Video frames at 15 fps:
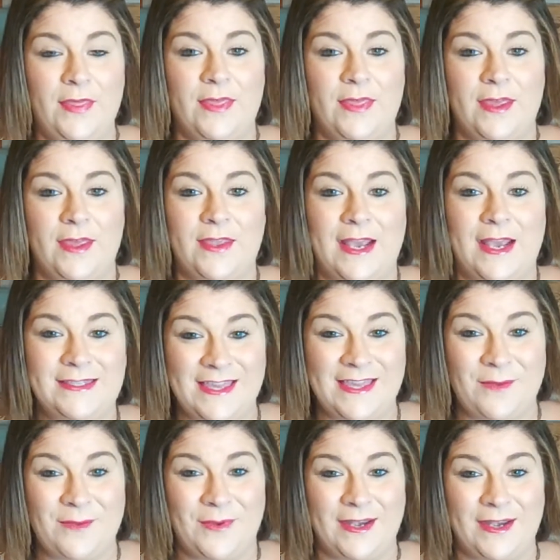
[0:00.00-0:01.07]
then the next thing
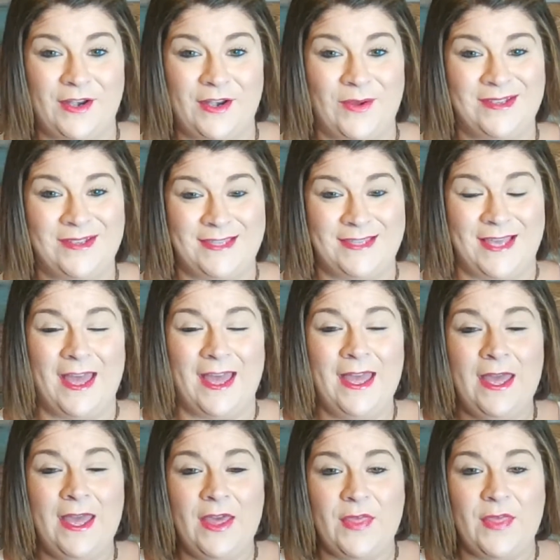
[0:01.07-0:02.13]
that we need to know is that
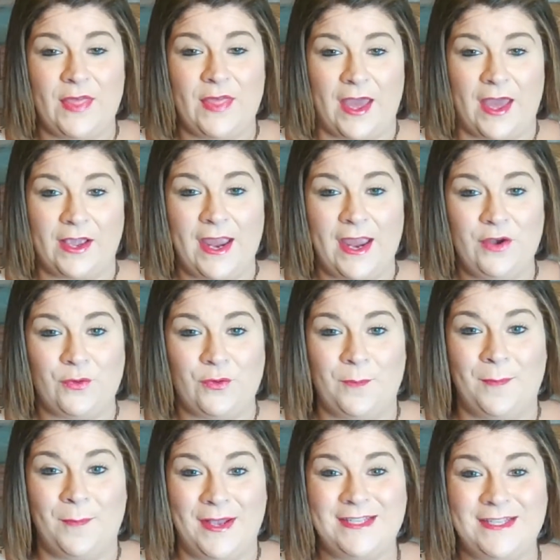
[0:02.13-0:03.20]
that guarantor
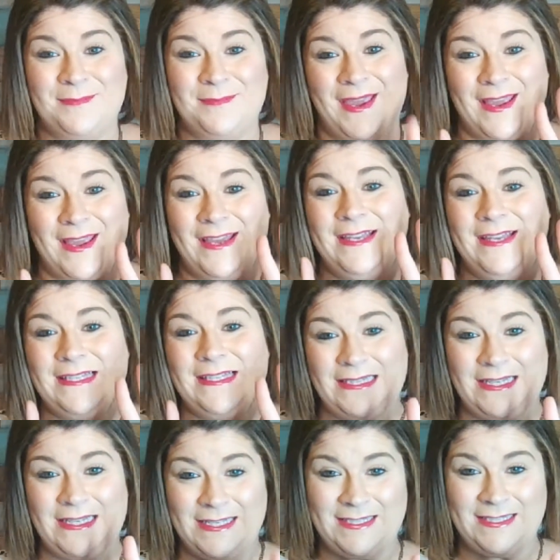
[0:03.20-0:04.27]
must make
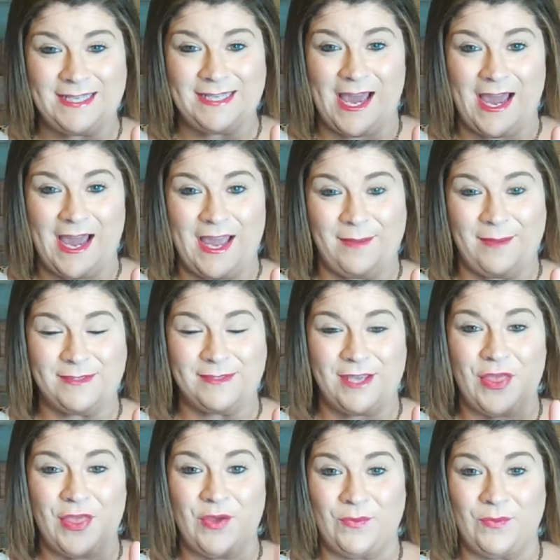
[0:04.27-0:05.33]
6 times
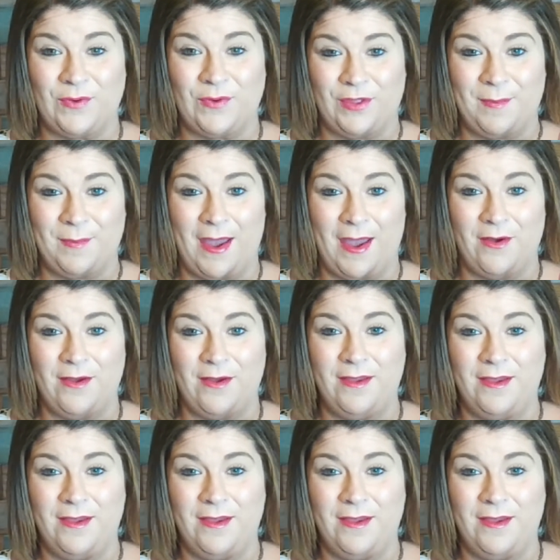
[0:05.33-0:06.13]
the rental amount